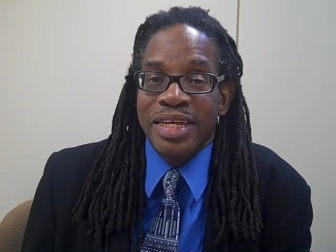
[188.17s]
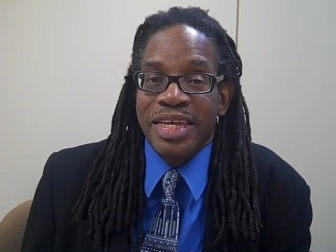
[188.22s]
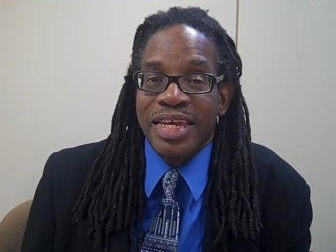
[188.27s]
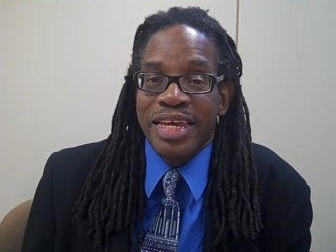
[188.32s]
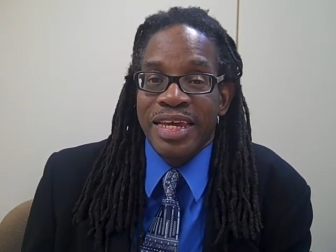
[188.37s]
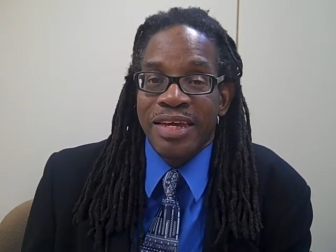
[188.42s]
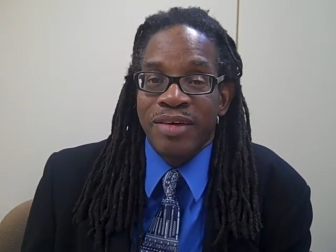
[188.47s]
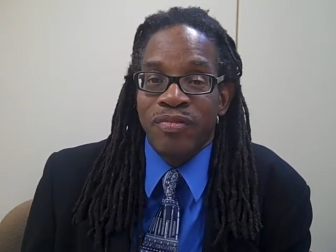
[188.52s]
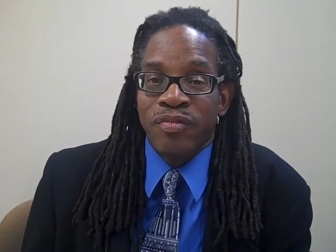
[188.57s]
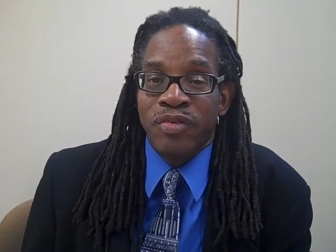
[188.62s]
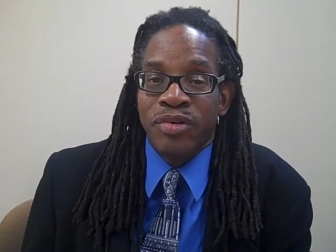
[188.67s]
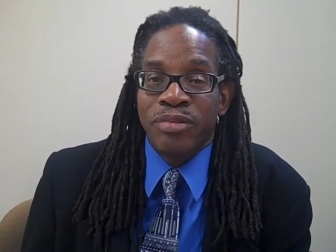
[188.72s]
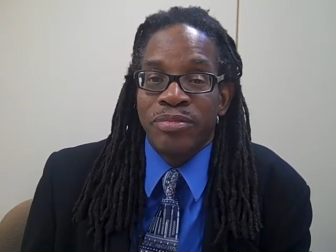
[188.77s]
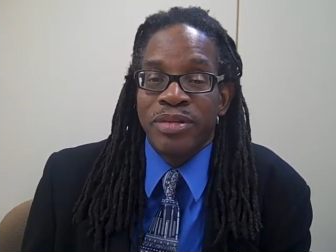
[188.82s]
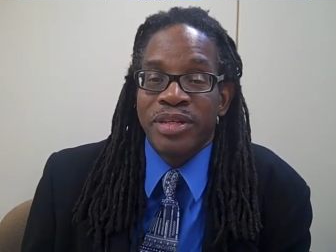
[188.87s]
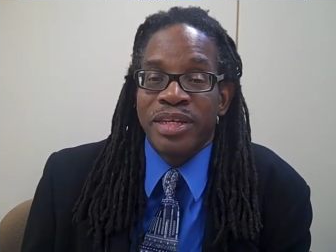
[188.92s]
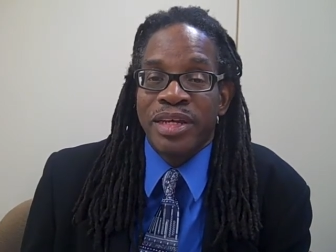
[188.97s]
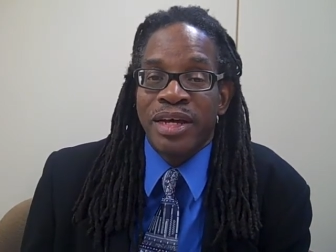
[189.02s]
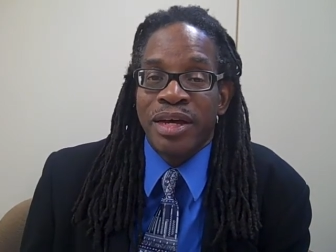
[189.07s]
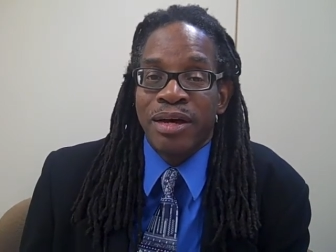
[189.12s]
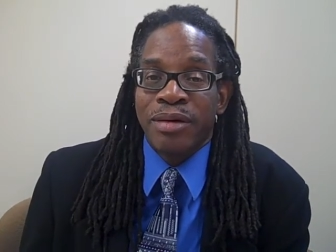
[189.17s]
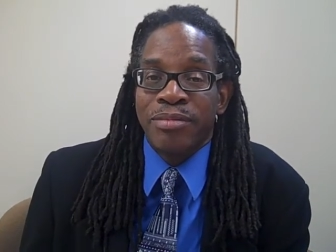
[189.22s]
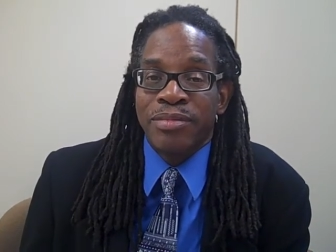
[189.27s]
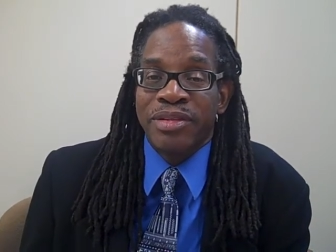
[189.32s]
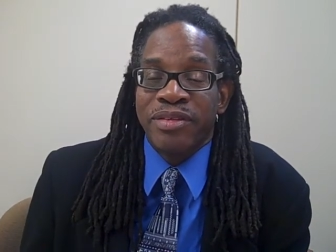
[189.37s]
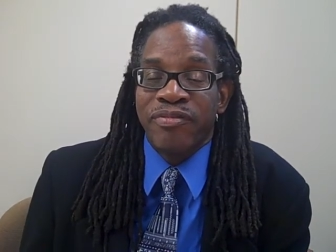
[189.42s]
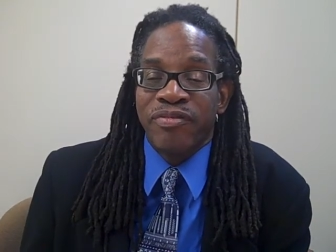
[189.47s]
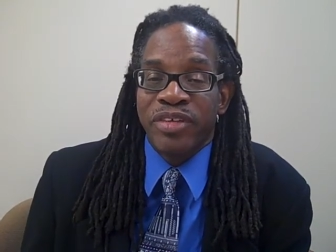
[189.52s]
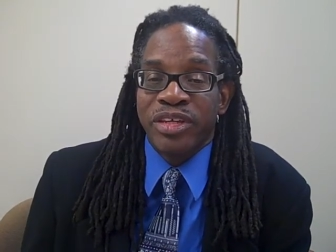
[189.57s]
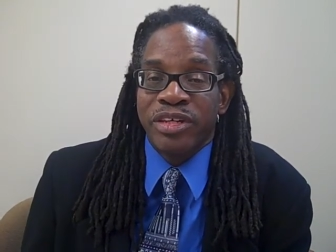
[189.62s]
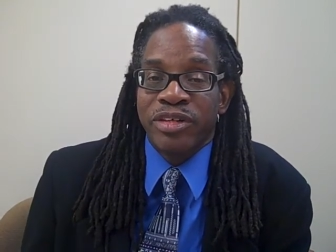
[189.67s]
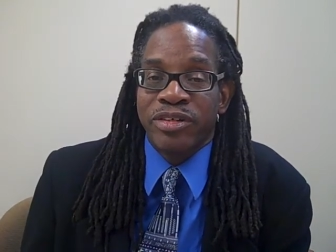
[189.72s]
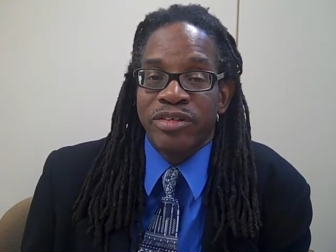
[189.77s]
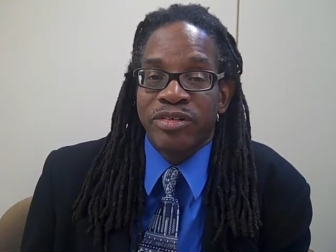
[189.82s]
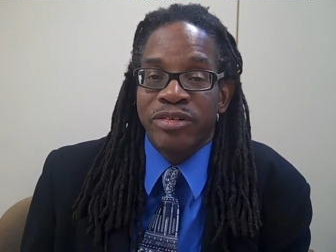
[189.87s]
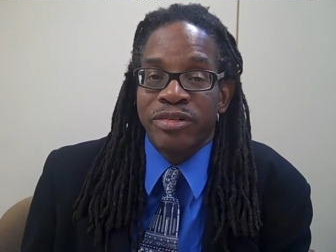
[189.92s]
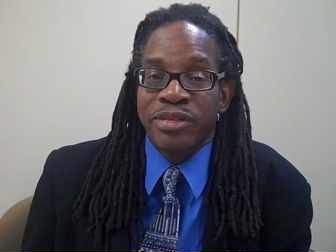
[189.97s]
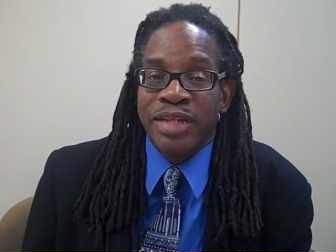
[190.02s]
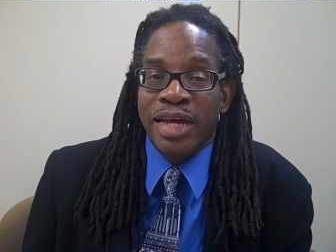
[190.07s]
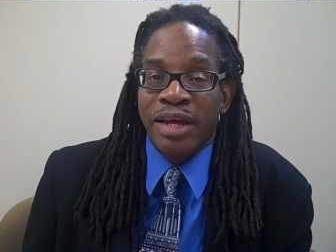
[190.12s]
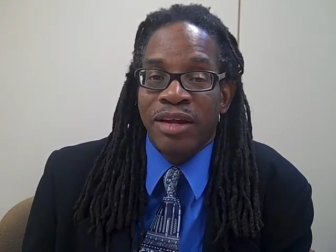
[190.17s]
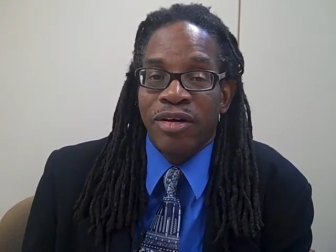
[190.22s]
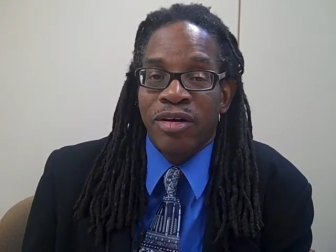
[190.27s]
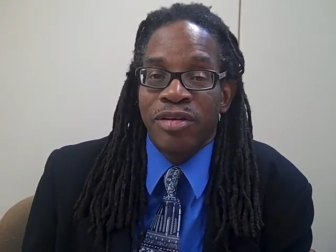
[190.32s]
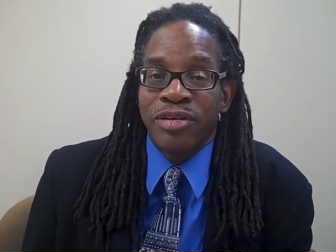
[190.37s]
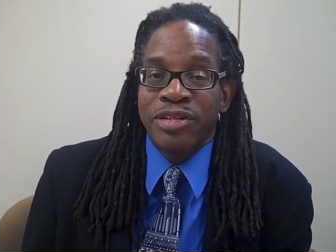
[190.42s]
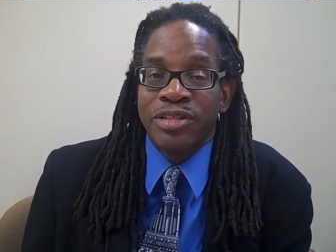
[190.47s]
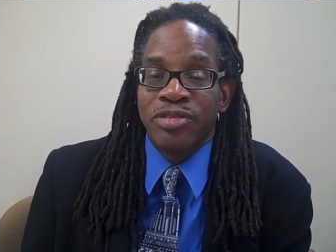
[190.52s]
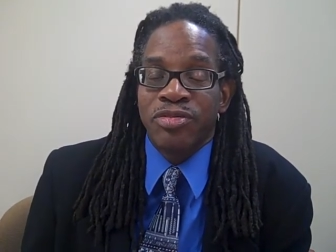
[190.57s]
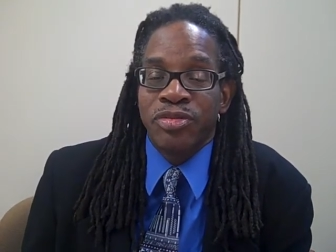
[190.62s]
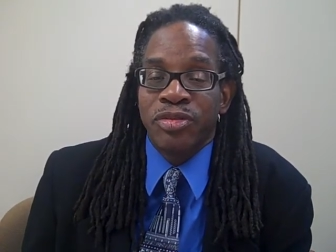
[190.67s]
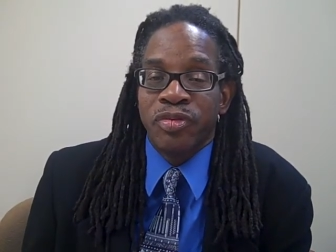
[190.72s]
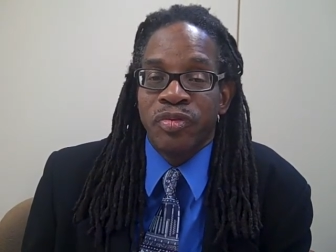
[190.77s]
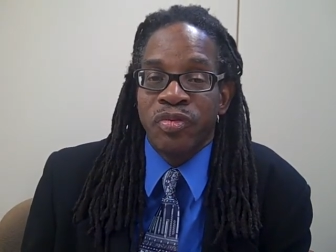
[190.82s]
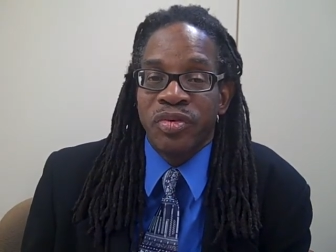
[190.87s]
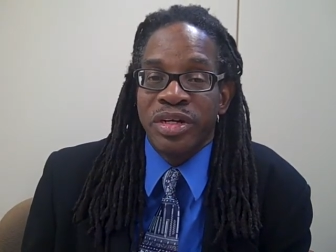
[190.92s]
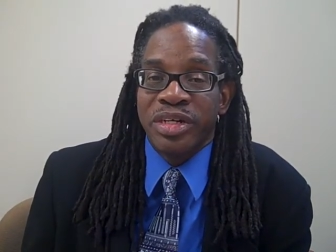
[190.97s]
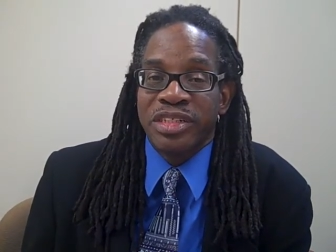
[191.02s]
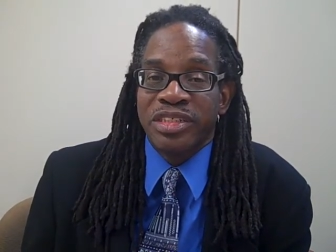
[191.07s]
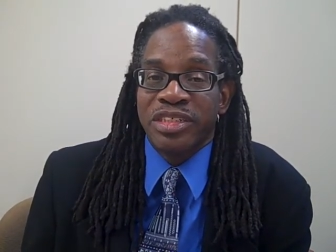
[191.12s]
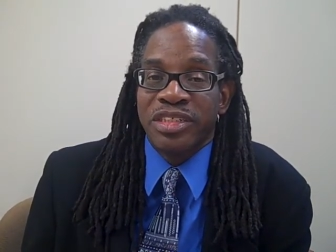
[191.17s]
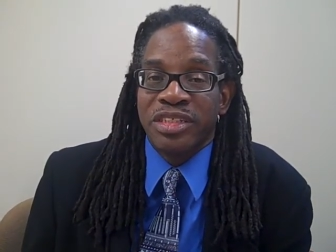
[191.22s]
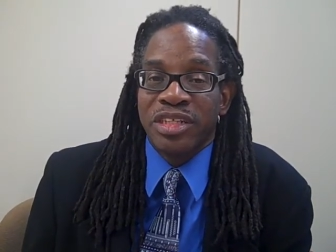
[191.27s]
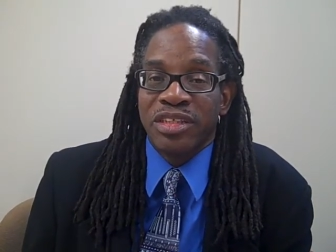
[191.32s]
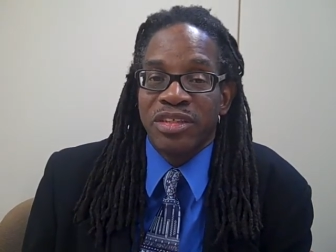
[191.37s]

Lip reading: it will become the vehicle not only through which